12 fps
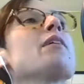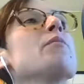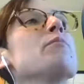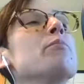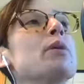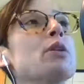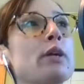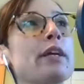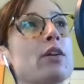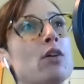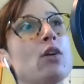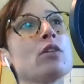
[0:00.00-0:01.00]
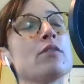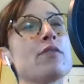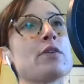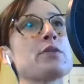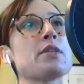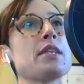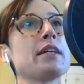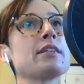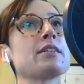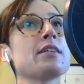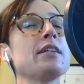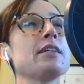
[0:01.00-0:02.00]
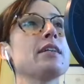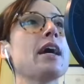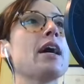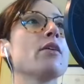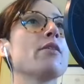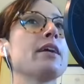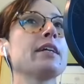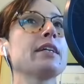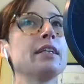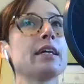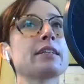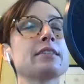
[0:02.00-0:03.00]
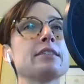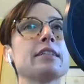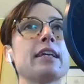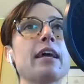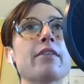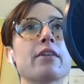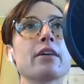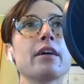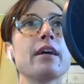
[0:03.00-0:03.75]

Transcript: but looking at all of those things and how they connect together.